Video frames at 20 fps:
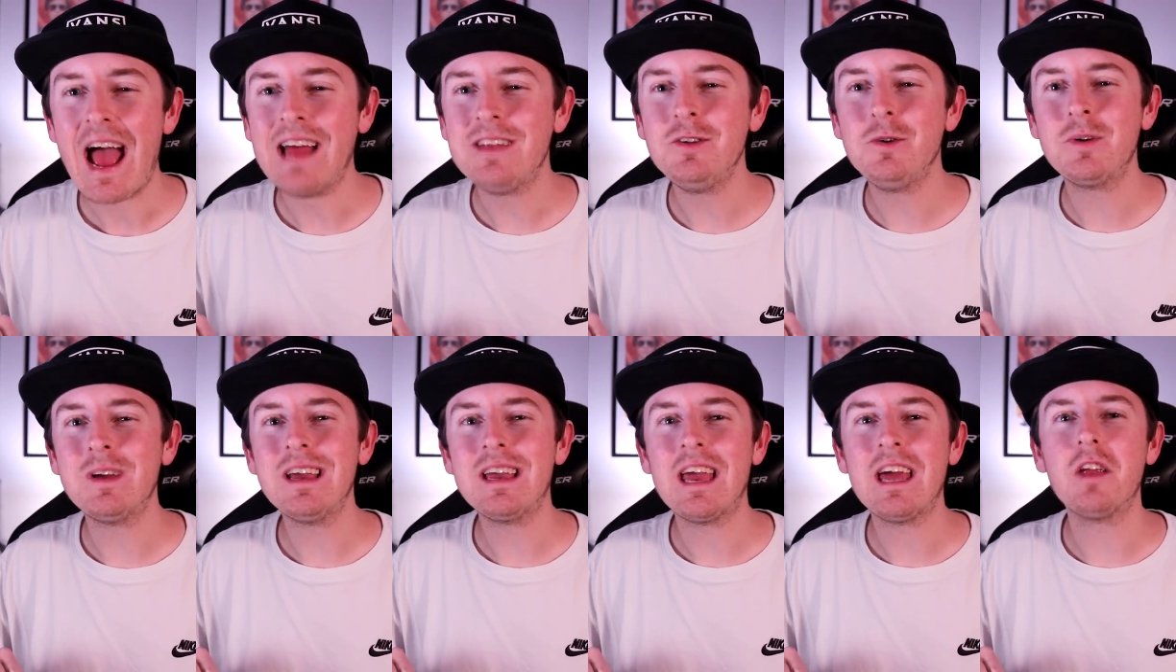and you
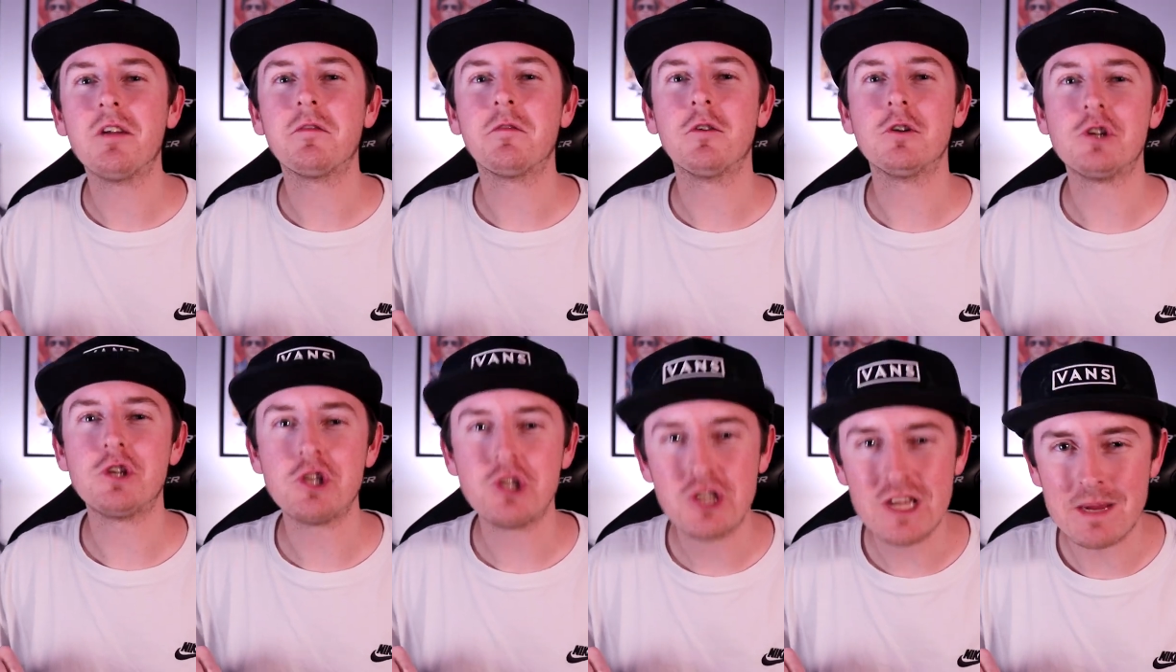can get it
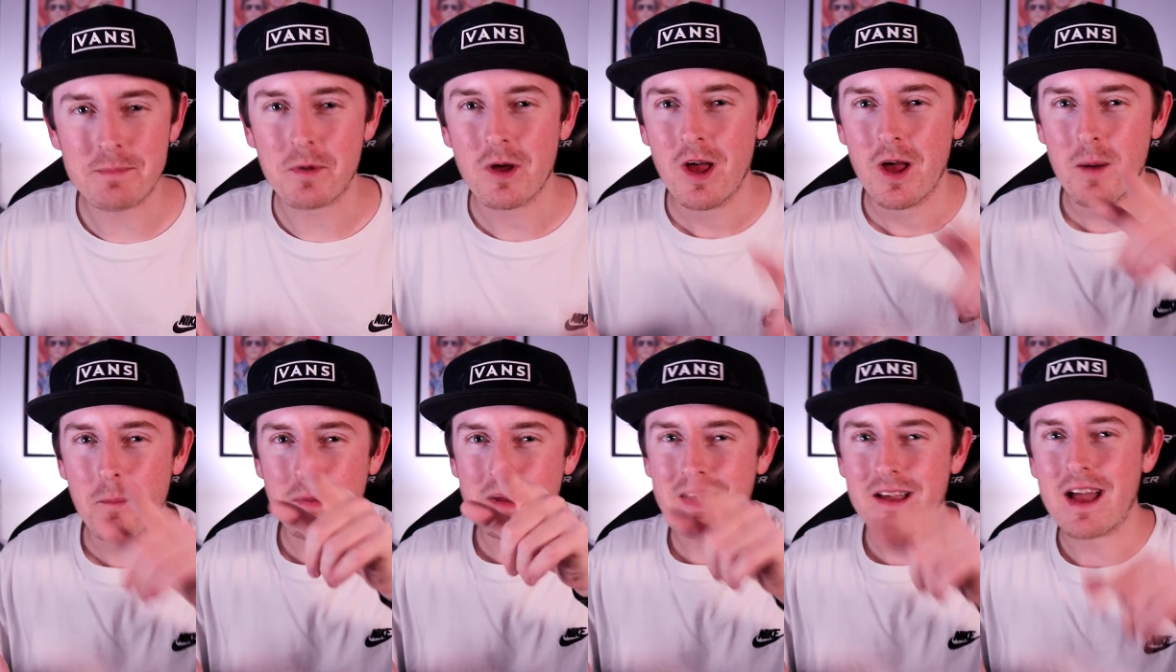for cheap,
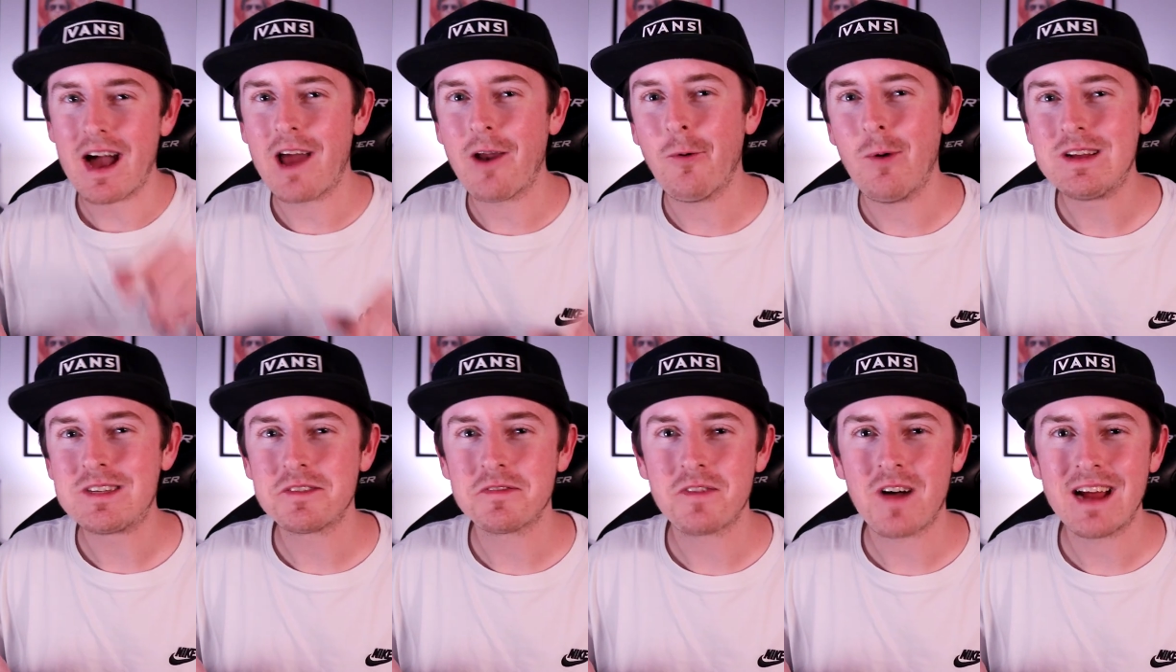but you gotta
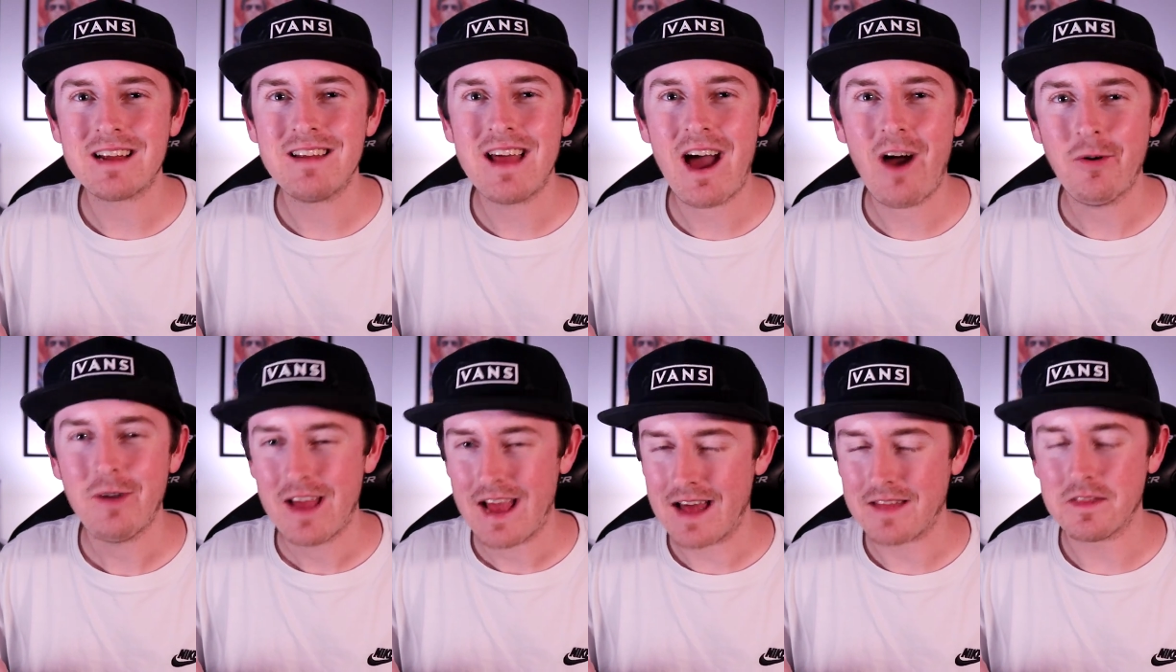wait to find
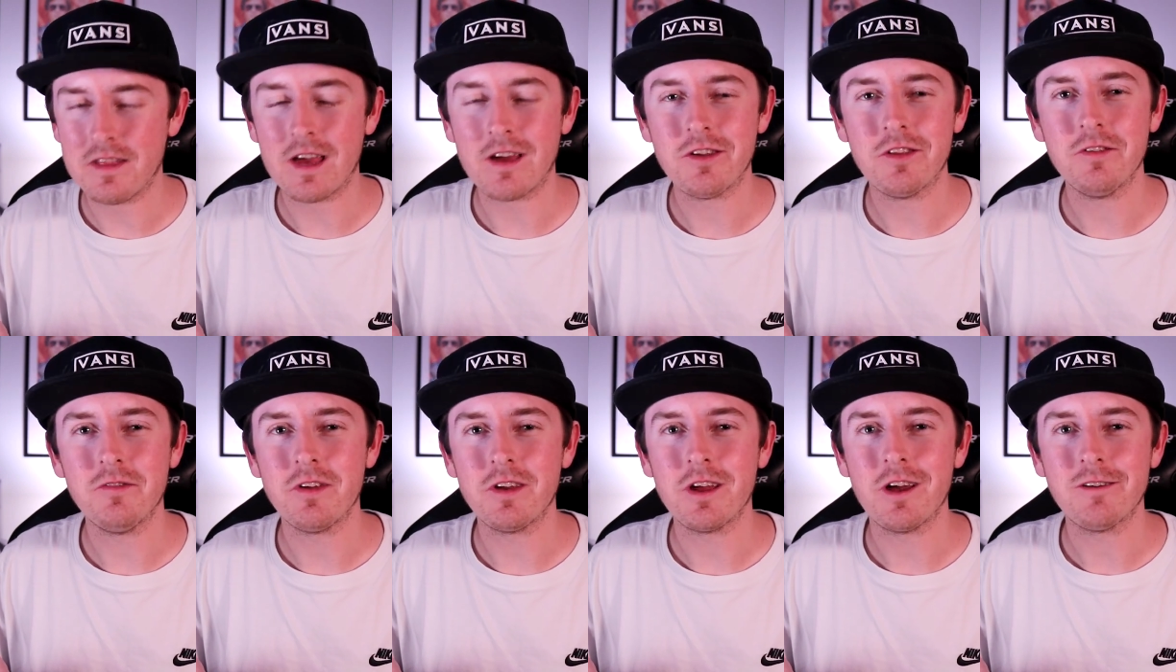out at the end
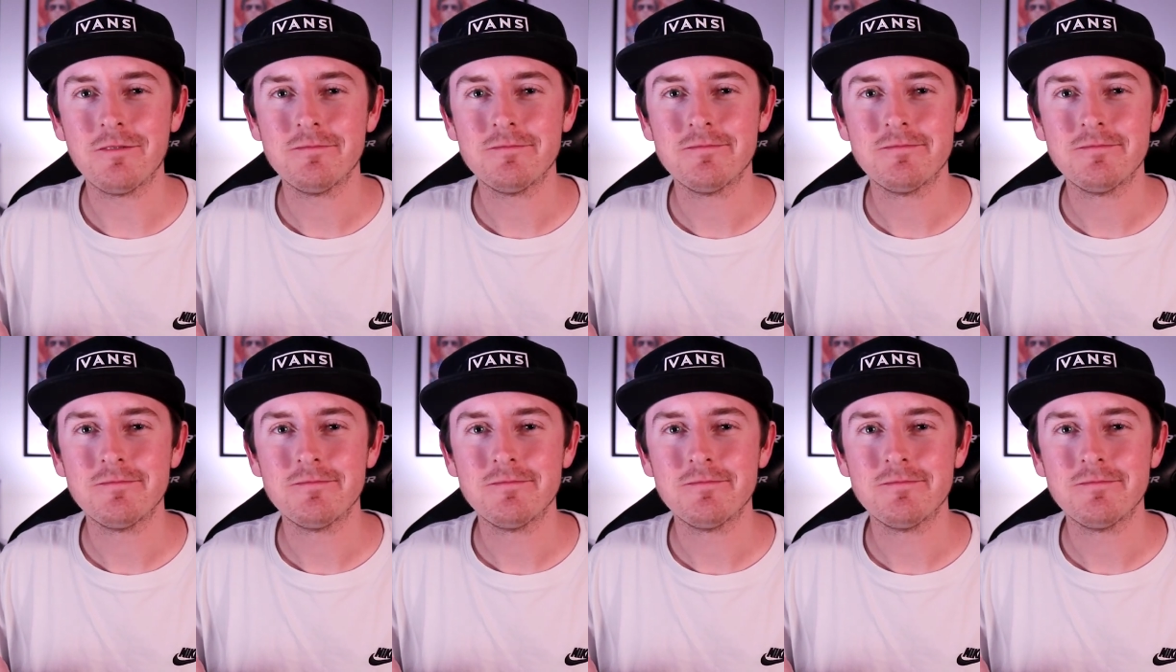of the video.